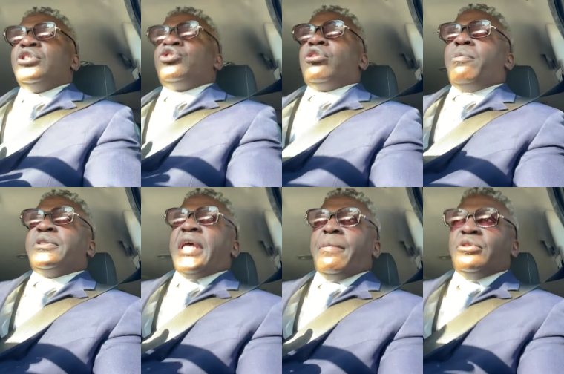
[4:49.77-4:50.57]
Trump
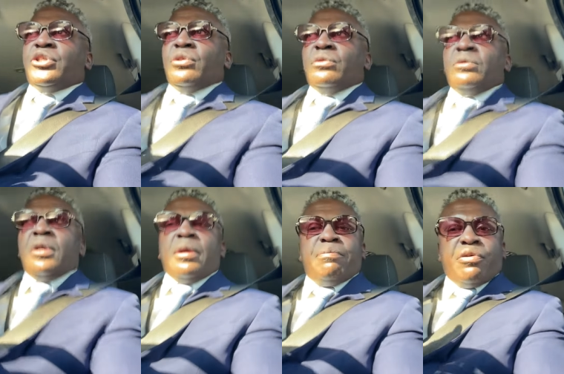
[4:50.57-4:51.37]
was able to
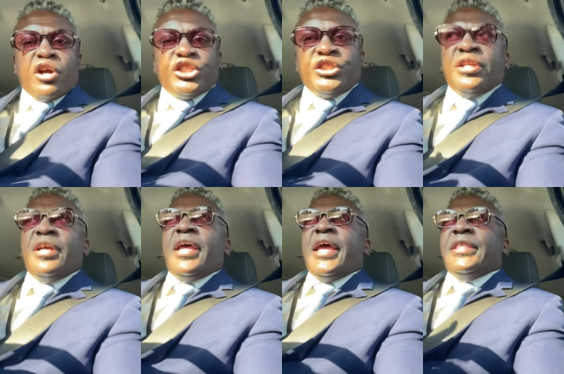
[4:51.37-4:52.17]
push
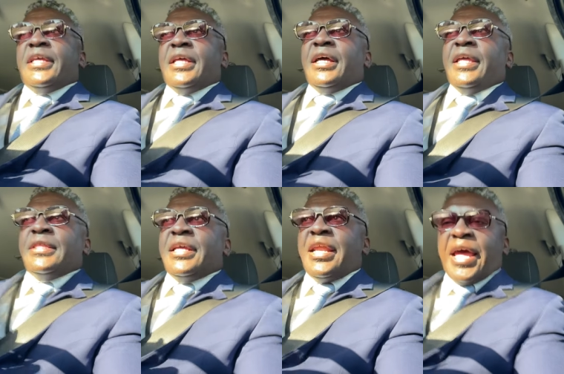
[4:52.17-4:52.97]
and, de-
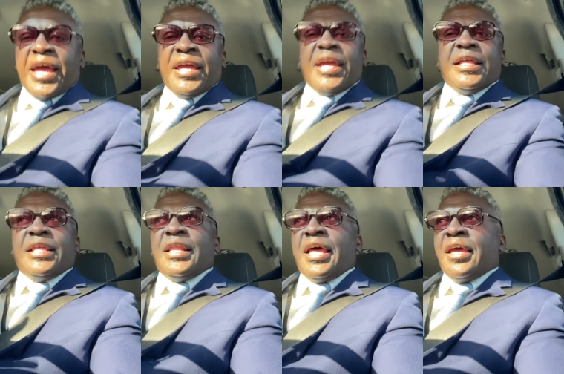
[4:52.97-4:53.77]
and delay and
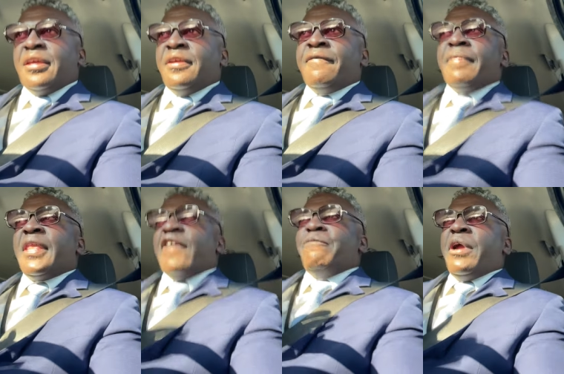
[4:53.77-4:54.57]
delay.
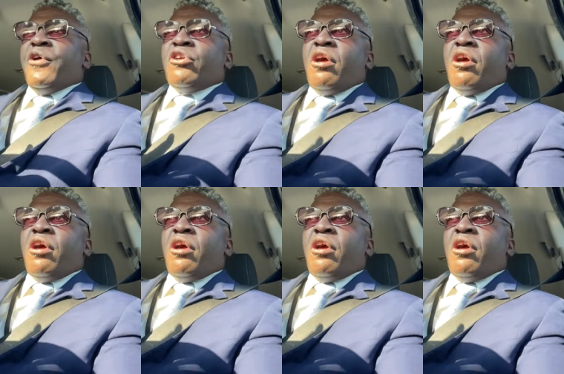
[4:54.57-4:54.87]
If Merrick